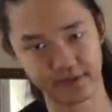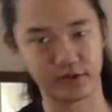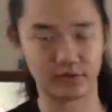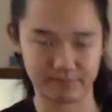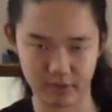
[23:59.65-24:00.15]

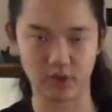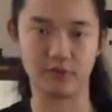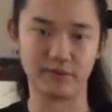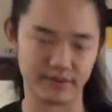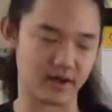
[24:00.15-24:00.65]
It'll
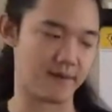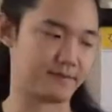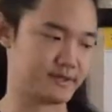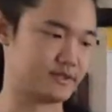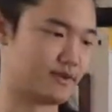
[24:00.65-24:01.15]
go in the
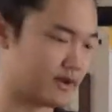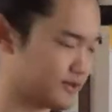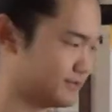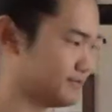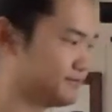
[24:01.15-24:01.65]
opposite direction.